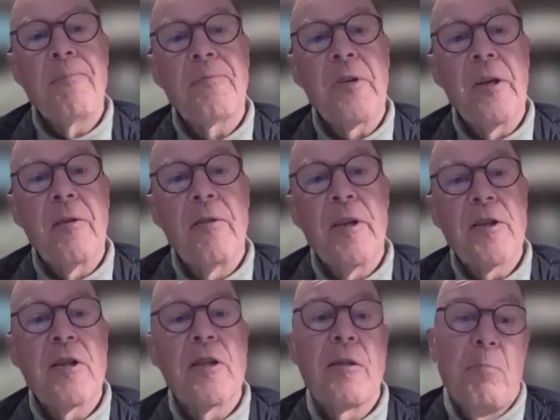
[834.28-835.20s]

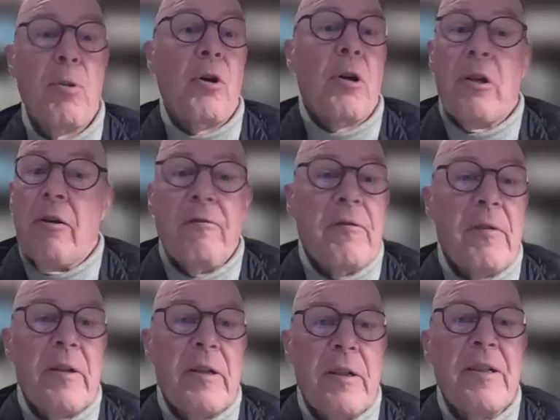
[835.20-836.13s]
This is part of
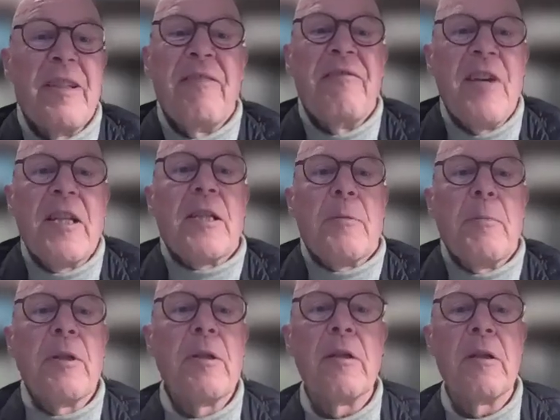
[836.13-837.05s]
an
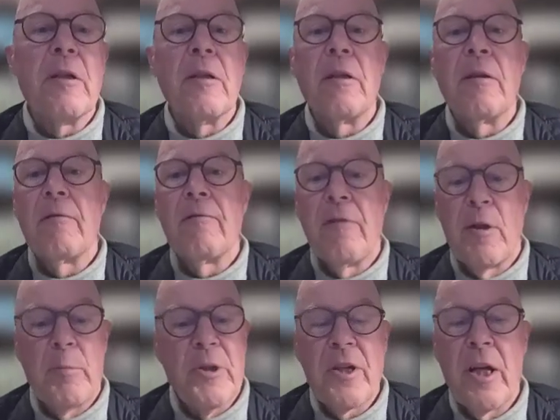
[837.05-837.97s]
investment.
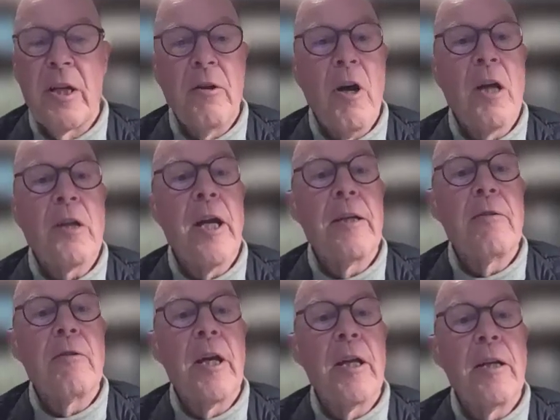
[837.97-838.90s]
Farmers are not
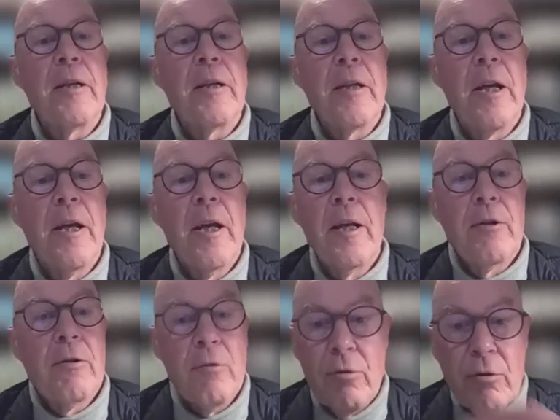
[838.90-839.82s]
educated
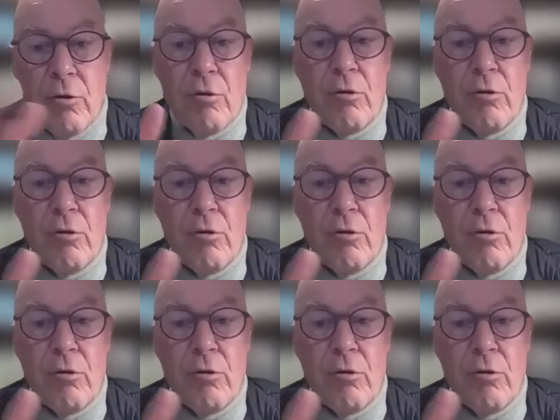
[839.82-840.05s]
to